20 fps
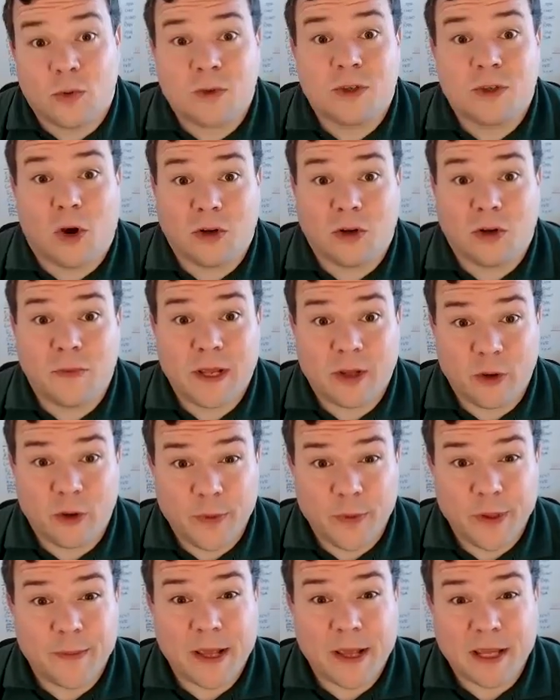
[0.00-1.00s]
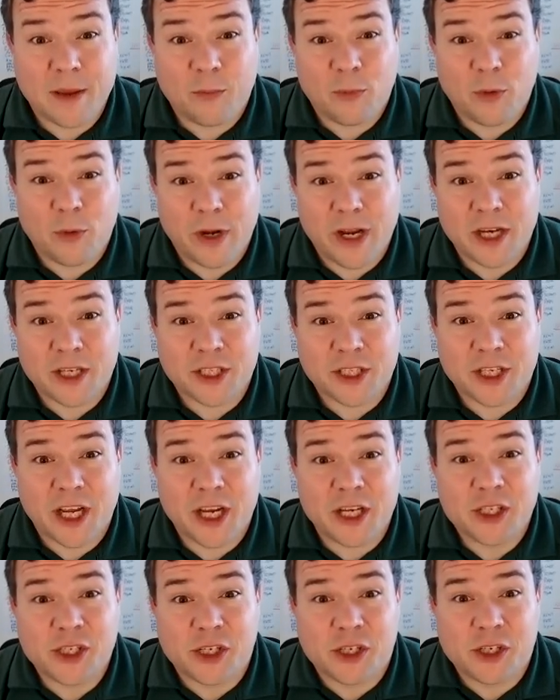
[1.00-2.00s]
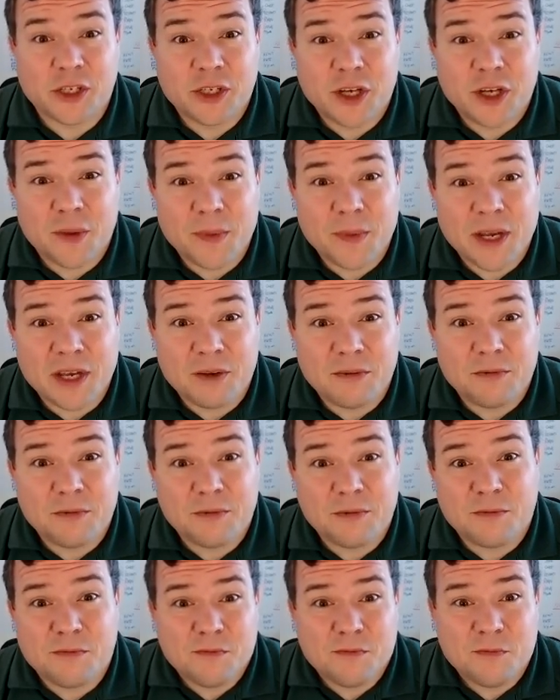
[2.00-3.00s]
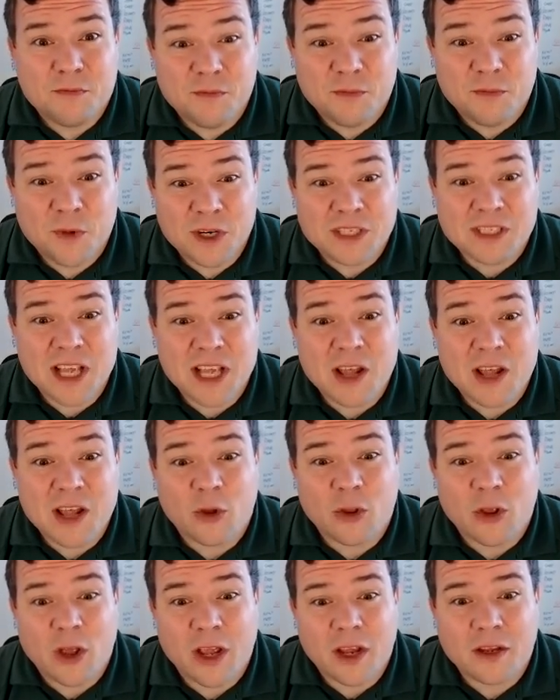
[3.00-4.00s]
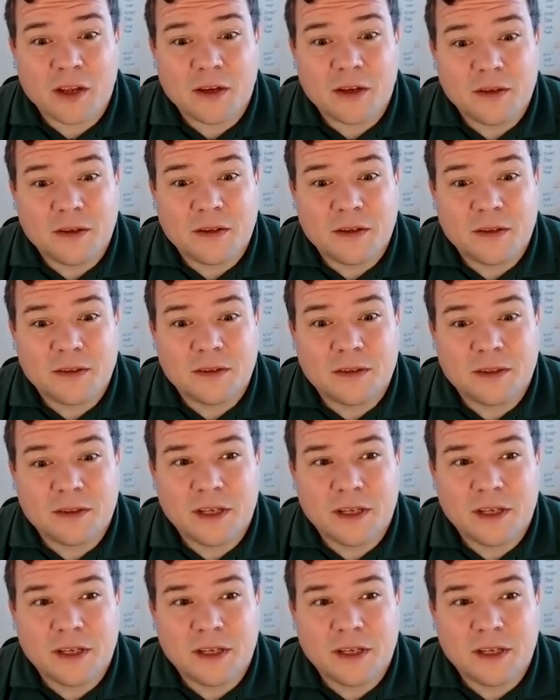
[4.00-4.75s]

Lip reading: talk to me a little bit about that pre-education. What does that look like? Yeah.